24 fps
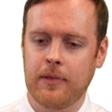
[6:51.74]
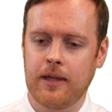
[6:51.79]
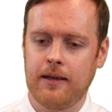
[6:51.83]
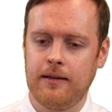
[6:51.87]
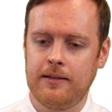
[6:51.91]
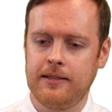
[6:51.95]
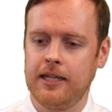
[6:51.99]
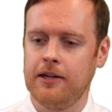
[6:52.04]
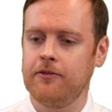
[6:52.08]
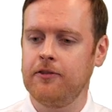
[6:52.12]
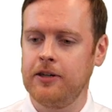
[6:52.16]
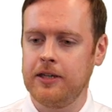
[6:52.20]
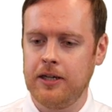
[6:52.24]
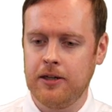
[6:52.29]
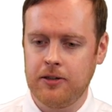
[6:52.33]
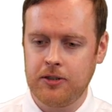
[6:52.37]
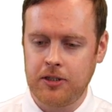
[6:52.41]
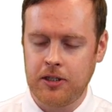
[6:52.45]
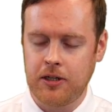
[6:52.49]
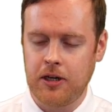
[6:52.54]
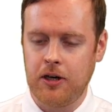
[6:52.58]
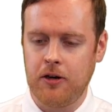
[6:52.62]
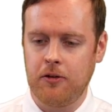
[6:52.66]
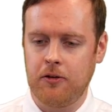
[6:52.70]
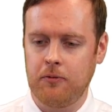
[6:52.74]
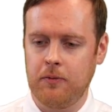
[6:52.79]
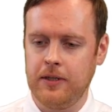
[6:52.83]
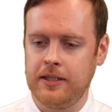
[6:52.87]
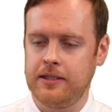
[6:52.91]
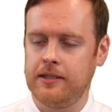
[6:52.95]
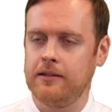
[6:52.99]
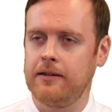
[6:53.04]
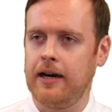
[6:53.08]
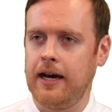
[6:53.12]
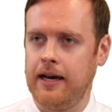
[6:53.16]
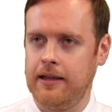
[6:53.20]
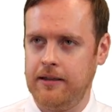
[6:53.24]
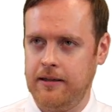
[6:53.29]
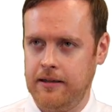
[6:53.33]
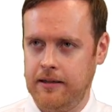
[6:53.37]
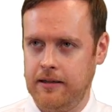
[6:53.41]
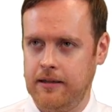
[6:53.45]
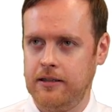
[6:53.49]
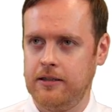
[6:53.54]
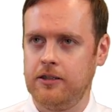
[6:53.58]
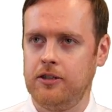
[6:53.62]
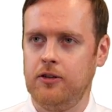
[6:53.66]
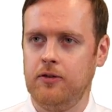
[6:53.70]
several years ago when we still had
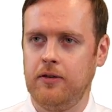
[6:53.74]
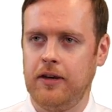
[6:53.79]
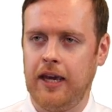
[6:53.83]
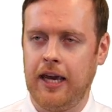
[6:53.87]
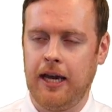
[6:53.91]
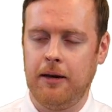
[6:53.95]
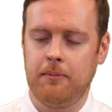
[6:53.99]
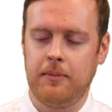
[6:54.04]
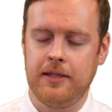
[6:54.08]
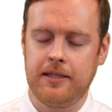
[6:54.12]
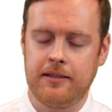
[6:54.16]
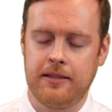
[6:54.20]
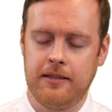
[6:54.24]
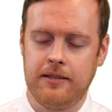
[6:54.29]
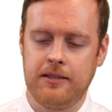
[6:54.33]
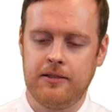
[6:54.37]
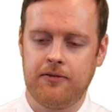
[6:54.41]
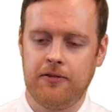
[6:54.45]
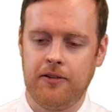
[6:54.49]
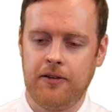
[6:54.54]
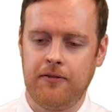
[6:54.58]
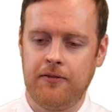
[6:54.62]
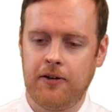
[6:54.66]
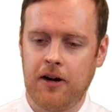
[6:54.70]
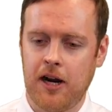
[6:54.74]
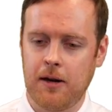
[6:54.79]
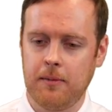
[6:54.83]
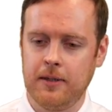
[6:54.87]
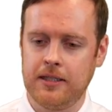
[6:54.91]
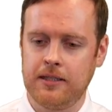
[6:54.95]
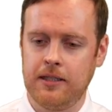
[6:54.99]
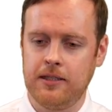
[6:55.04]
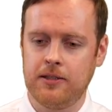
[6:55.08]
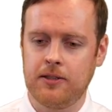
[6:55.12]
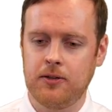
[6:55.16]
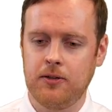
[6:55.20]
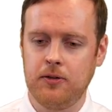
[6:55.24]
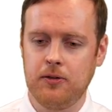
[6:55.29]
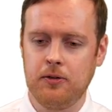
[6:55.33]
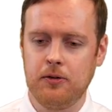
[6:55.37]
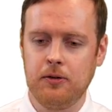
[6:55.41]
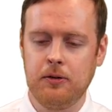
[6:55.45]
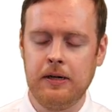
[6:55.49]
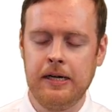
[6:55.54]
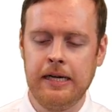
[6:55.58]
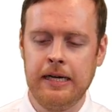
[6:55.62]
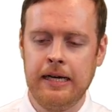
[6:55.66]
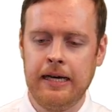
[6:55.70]
the 2 campuses for the pharmacy
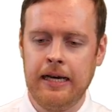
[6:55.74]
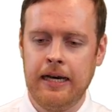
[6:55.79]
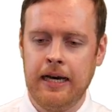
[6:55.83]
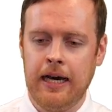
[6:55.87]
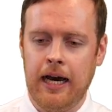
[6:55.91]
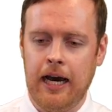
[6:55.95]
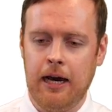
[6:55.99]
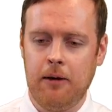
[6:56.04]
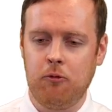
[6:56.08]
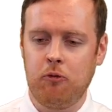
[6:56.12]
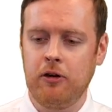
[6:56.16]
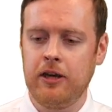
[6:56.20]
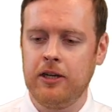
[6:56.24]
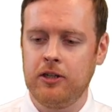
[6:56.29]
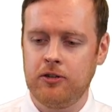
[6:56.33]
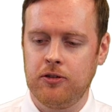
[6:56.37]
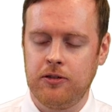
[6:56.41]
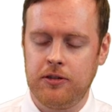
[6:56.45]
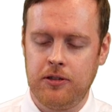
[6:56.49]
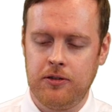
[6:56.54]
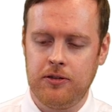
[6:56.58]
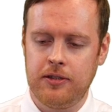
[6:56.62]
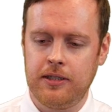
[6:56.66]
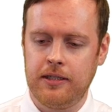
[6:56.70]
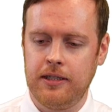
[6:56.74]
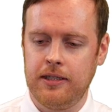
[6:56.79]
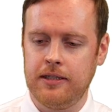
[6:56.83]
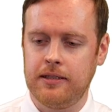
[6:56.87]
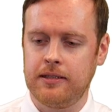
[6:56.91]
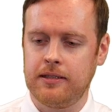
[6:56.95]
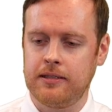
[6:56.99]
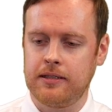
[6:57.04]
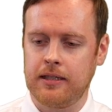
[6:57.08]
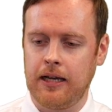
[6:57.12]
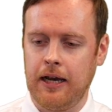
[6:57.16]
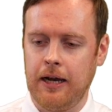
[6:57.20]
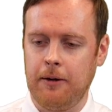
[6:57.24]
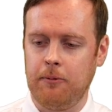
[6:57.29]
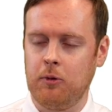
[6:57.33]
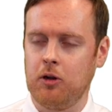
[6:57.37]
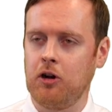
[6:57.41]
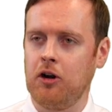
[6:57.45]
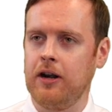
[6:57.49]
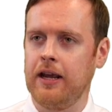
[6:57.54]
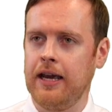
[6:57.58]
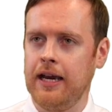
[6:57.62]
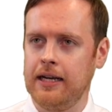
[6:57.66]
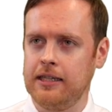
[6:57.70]
school, we introduced this
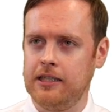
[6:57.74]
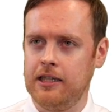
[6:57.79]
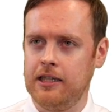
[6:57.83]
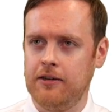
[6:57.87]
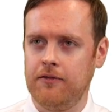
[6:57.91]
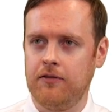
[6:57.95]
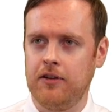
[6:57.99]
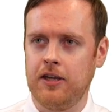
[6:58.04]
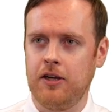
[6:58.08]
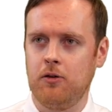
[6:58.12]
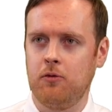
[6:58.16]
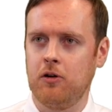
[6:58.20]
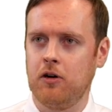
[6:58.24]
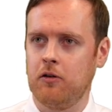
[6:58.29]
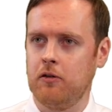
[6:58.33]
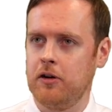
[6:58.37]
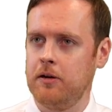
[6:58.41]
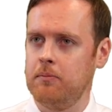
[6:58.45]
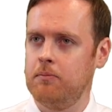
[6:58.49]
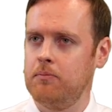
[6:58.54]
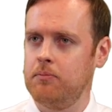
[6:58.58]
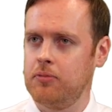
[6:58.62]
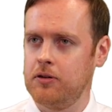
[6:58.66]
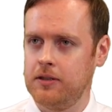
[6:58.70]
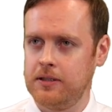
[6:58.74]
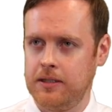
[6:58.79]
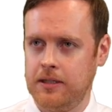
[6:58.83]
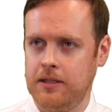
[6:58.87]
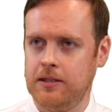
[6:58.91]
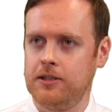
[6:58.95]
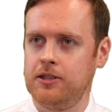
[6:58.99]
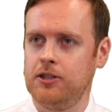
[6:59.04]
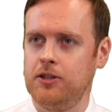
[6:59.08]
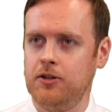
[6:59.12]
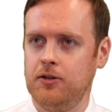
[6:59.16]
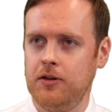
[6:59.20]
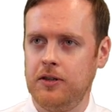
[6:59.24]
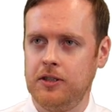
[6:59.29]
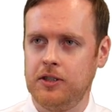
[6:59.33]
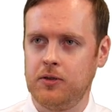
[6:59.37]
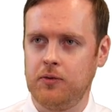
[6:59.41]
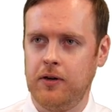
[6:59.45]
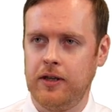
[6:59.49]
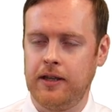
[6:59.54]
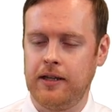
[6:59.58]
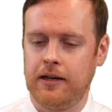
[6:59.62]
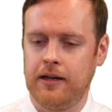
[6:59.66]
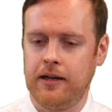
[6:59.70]
learning activity where we presented students
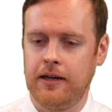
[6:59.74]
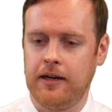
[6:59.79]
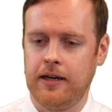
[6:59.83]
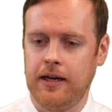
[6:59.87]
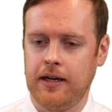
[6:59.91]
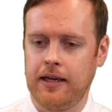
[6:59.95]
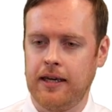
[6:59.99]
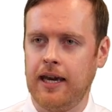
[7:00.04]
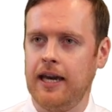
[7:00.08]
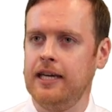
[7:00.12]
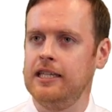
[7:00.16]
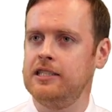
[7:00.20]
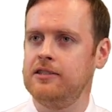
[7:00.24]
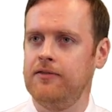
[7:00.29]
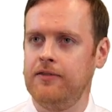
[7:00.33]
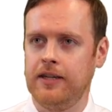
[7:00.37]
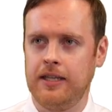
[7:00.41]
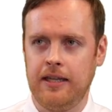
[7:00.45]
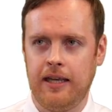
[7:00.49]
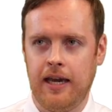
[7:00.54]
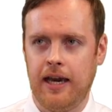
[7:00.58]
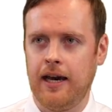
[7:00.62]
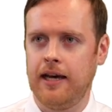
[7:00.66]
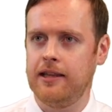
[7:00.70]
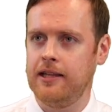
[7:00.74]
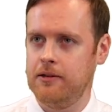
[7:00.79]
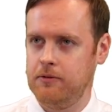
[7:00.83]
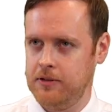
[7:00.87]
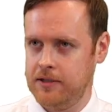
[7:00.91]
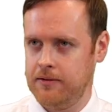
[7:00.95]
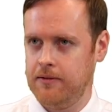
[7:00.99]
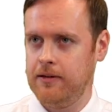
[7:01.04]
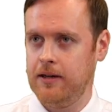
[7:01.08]
with a case vignette that was a